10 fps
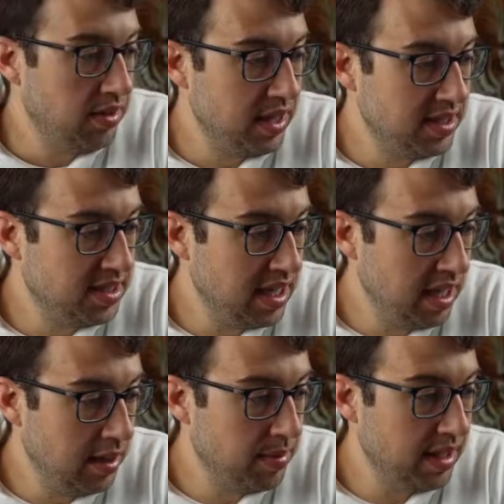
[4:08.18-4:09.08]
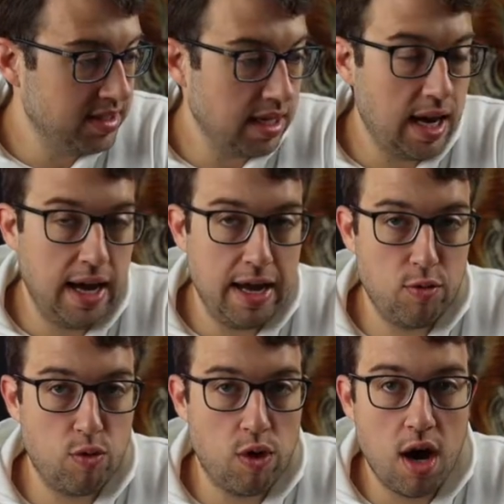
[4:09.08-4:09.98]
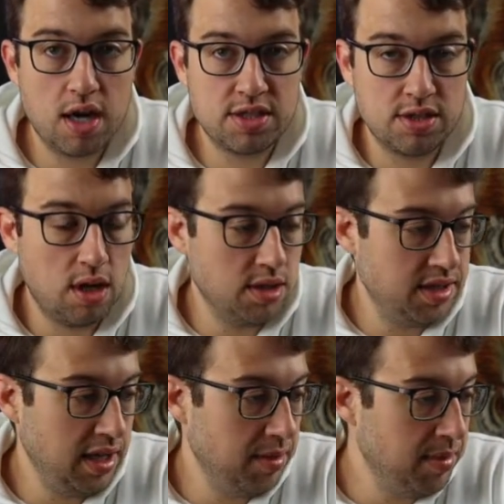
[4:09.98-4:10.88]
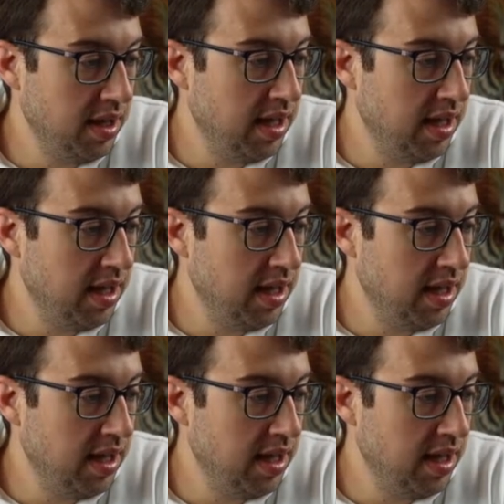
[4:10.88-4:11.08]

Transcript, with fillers: This team is a rock star team.